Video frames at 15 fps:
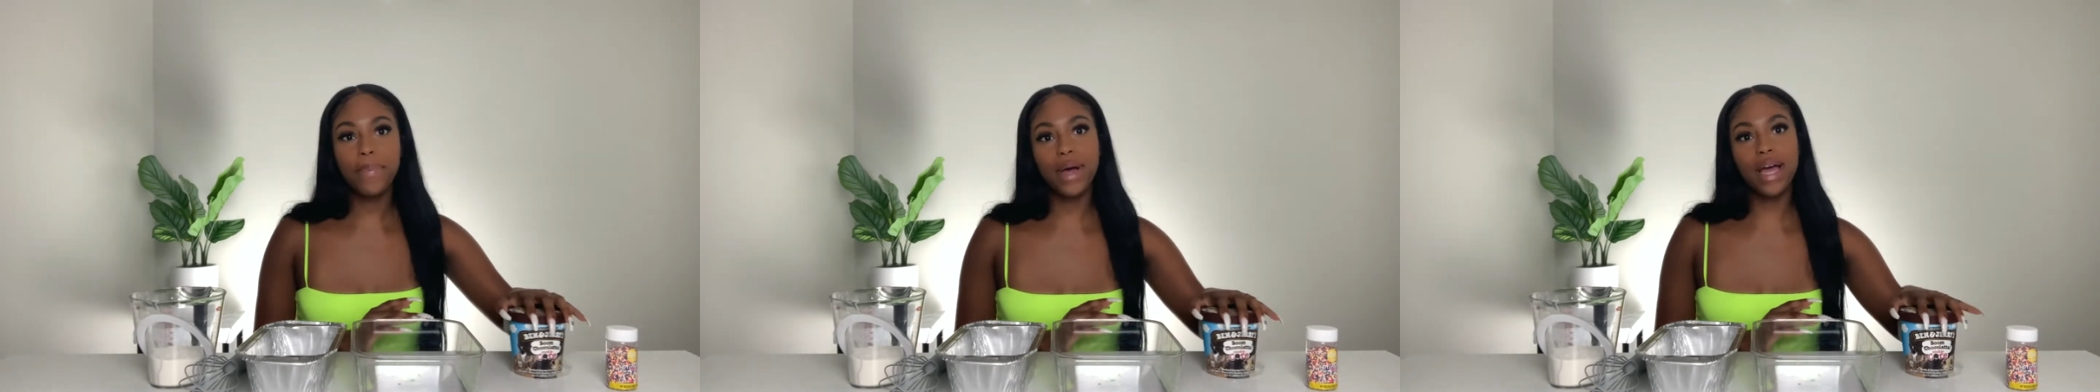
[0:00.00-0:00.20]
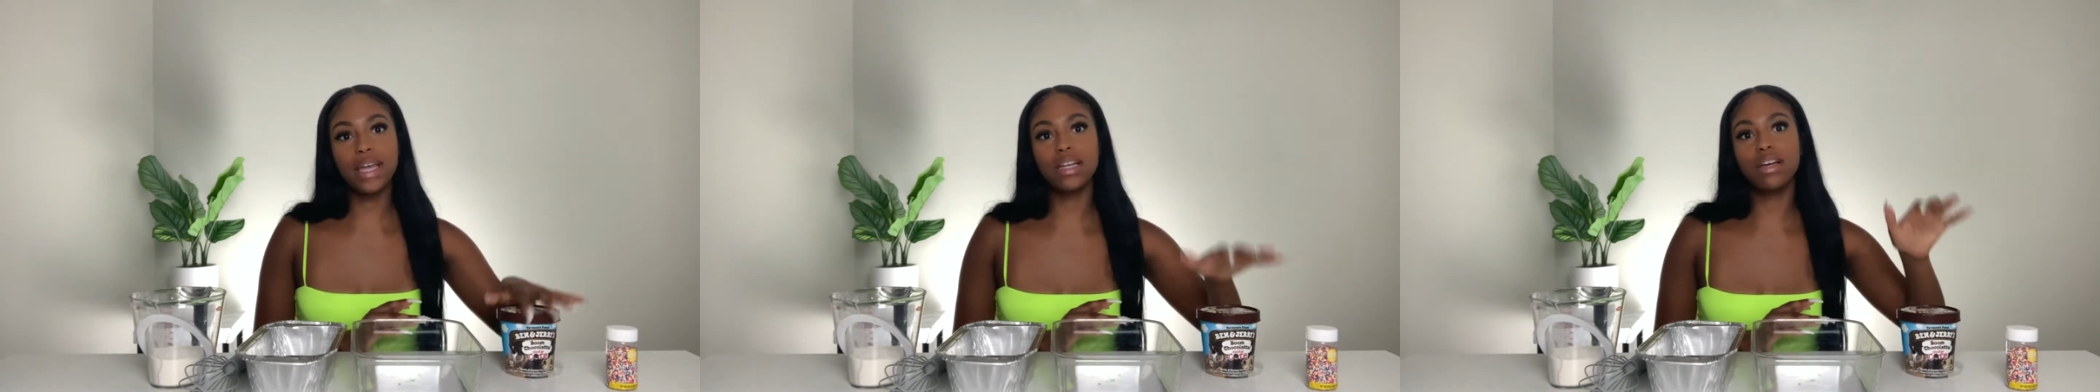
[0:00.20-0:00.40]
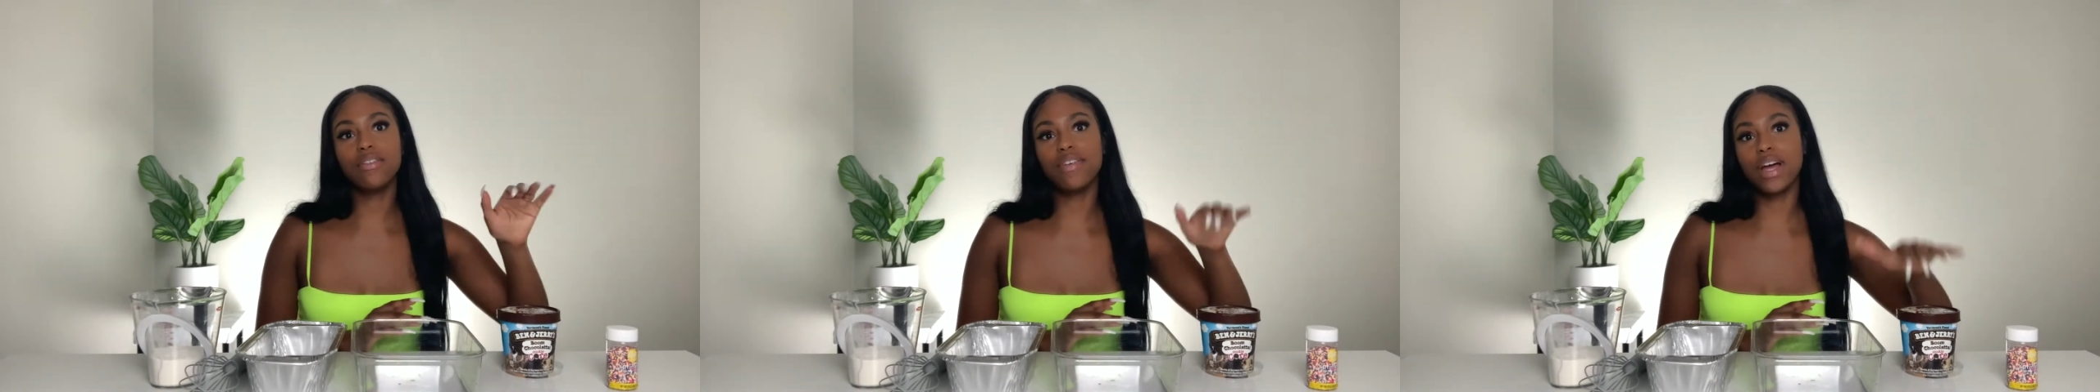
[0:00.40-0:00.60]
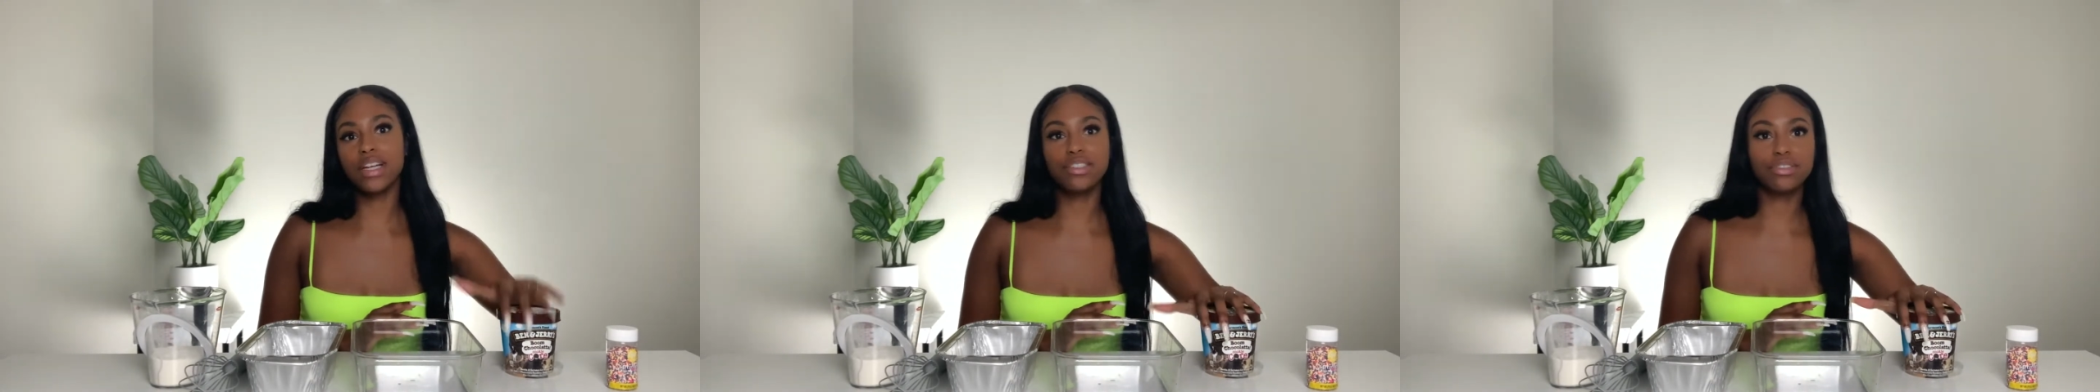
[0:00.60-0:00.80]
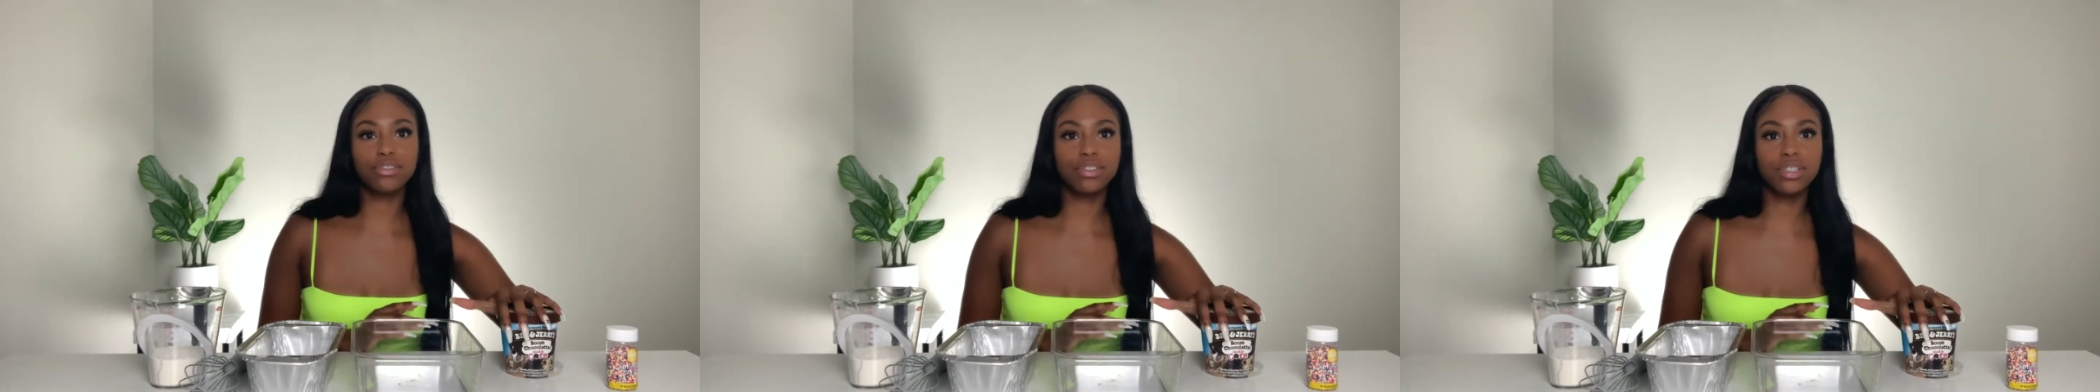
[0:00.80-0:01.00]
pint of
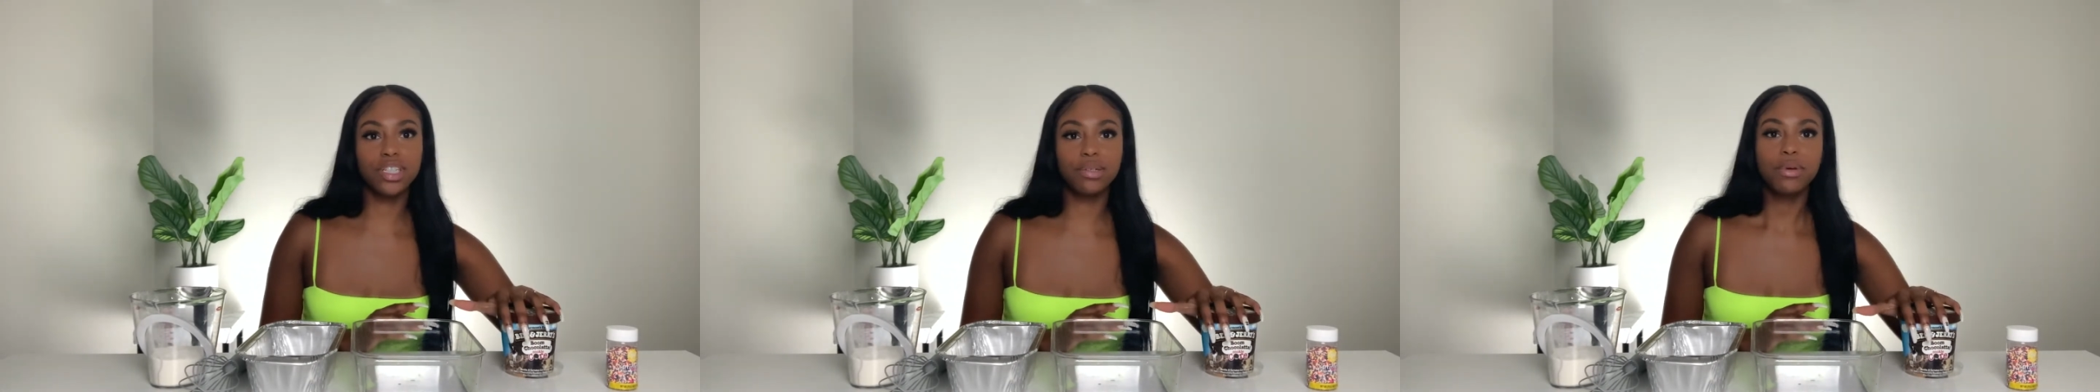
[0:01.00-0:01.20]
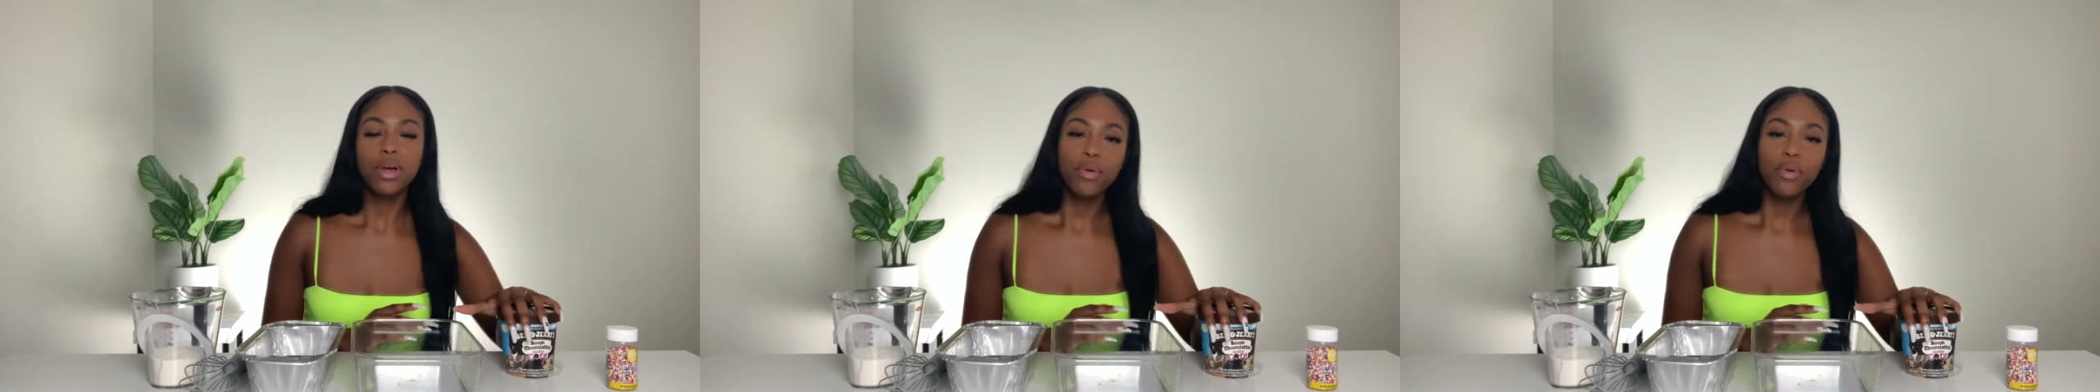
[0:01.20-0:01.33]
ice cream,